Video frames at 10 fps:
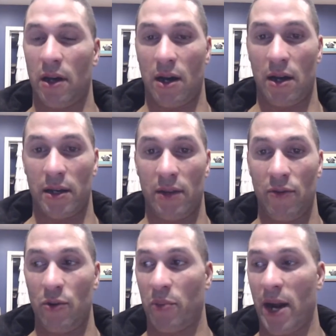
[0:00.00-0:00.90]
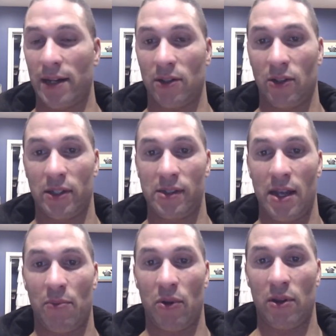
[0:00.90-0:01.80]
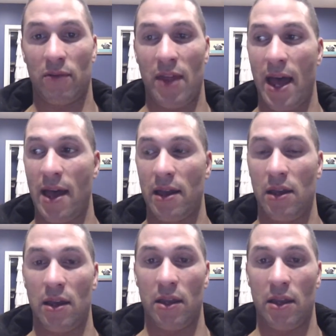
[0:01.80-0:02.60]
and give you a practical example of that.